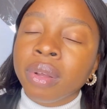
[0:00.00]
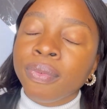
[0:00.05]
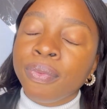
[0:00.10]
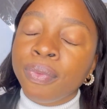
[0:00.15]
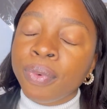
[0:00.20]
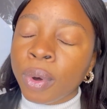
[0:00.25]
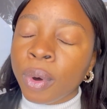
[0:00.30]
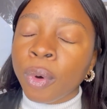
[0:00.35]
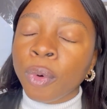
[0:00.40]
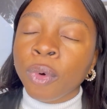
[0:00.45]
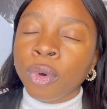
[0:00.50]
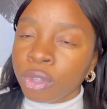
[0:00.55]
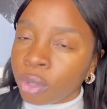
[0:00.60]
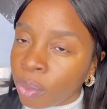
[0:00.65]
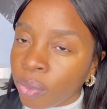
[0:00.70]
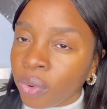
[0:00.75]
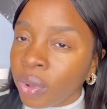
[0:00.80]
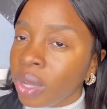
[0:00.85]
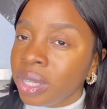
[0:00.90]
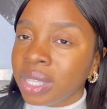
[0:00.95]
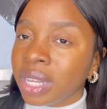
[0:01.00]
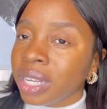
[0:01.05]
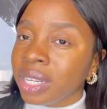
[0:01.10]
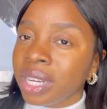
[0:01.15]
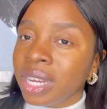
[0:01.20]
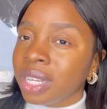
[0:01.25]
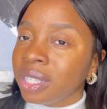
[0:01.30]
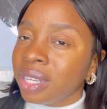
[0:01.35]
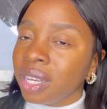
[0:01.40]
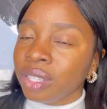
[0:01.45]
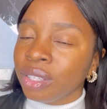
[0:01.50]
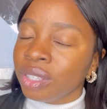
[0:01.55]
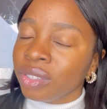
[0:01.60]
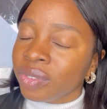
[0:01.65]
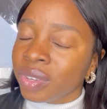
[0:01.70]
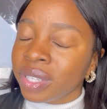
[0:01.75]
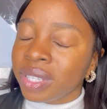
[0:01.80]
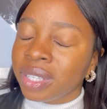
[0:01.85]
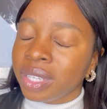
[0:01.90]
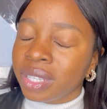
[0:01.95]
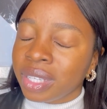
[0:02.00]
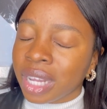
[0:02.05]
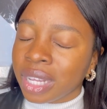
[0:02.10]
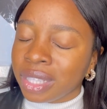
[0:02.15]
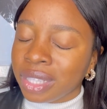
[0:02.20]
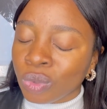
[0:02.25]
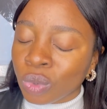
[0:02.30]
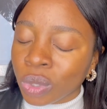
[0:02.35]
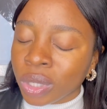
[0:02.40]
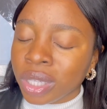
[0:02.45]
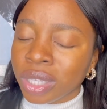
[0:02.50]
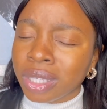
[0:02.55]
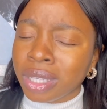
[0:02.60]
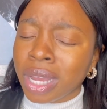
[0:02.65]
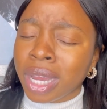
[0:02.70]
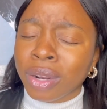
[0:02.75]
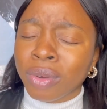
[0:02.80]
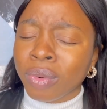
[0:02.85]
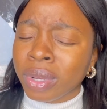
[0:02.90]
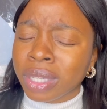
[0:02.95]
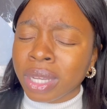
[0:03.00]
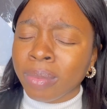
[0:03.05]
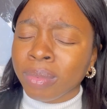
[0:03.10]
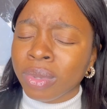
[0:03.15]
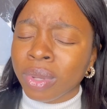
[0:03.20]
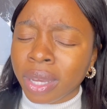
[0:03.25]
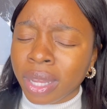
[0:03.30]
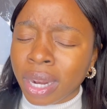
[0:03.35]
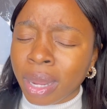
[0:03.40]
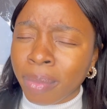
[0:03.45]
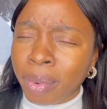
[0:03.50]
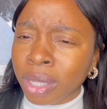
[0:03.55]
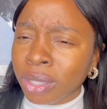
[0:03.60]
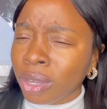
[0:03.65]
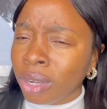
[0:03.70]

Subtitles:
for some of us that didn't attend universities that do this, they're the ones I'm talking about.